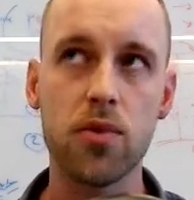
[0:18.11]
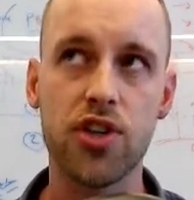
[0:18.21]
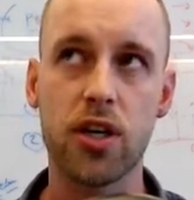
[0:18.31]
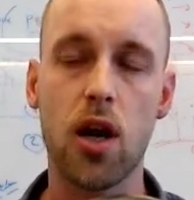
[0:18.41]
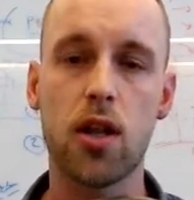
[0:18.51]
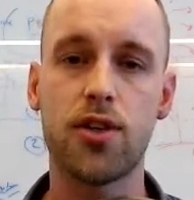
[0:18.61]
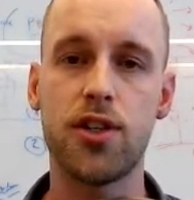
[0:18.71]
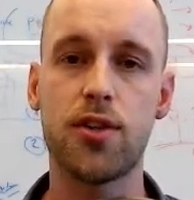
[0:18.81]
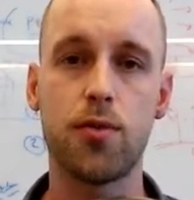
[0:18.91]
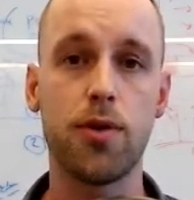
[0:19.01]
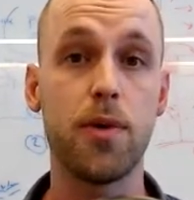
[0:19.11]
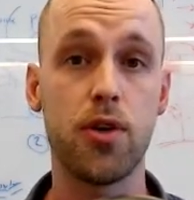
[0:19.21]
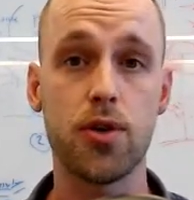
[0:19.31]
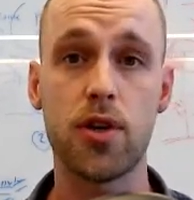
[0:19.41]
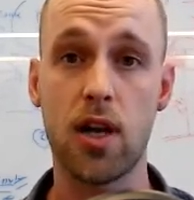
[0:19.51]
technologies that we've been
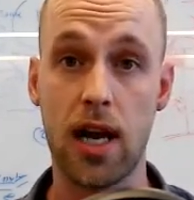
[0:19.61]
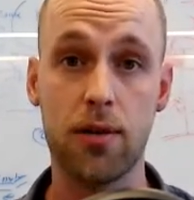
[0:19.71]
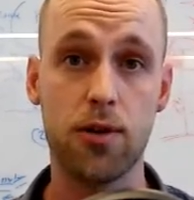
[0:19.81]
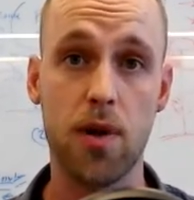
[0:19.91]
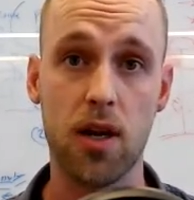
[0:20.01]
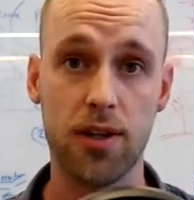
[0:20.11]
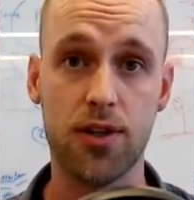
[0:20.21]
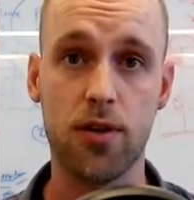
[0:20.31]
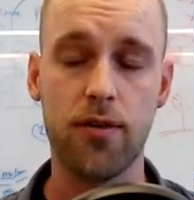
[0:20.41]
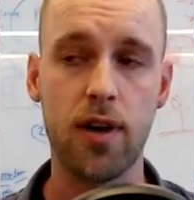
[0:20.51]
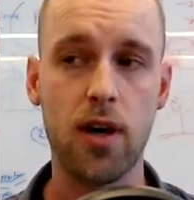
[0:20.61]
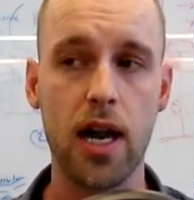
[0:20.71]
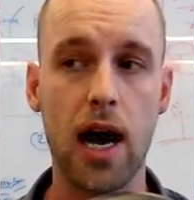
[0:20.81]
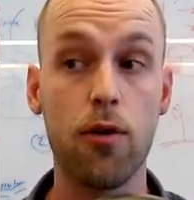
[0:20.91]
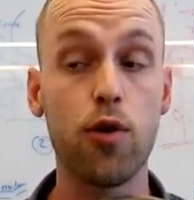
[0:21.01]
using in language modeling so far,
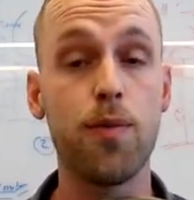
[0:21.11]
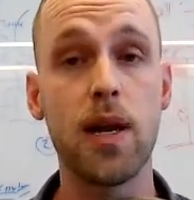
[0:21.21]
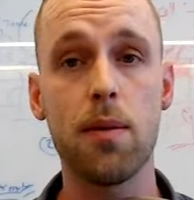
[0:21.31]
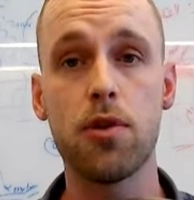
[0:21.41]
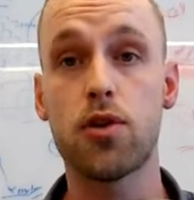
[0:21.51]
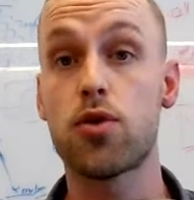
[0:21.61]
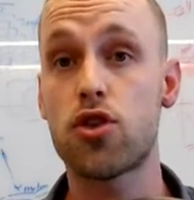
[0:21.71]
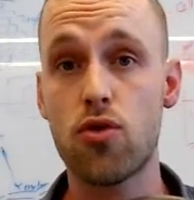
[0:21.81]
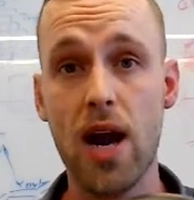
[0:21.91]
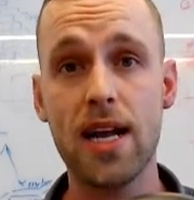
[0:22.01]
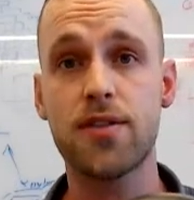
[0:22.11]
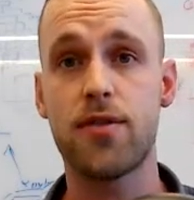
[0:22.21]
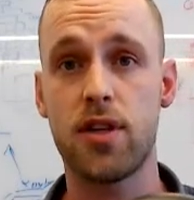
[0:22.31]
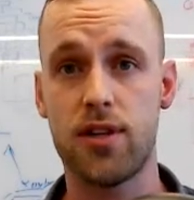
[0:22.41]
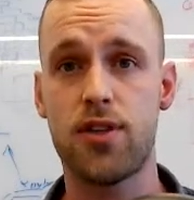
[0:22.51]
and how we've been able to
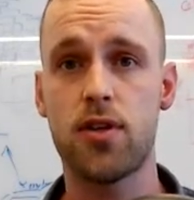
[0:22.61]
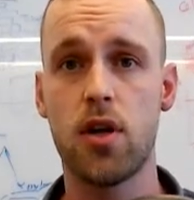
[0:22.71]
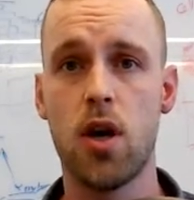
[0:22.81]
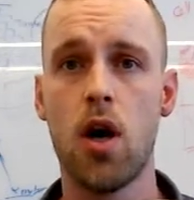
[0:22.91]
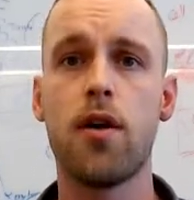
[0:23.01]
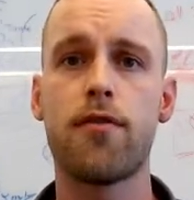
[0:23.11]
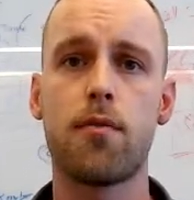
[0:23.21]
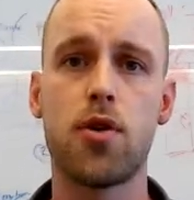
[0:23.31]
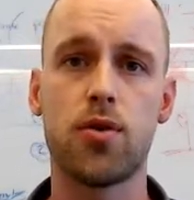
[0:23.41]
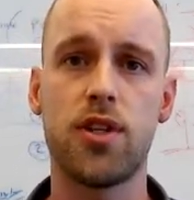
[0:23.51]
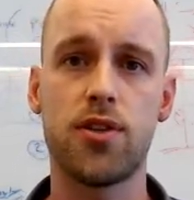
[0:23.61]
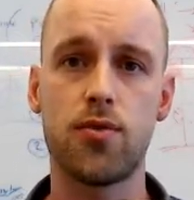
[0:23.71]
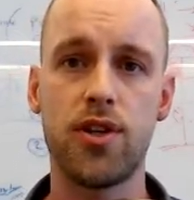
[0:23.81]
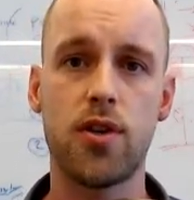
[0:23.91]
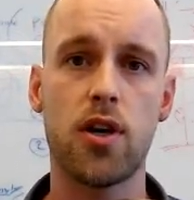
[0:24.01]
transfer this for proteins
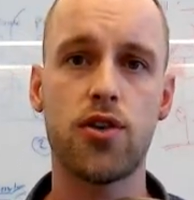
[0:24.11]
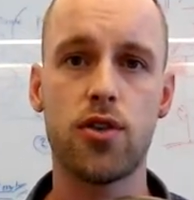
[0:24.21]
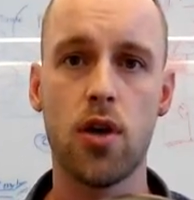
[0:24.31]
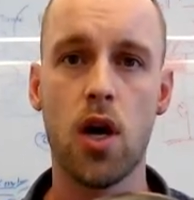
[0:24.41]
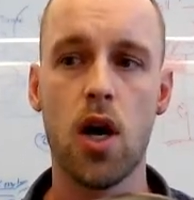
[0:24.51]
research,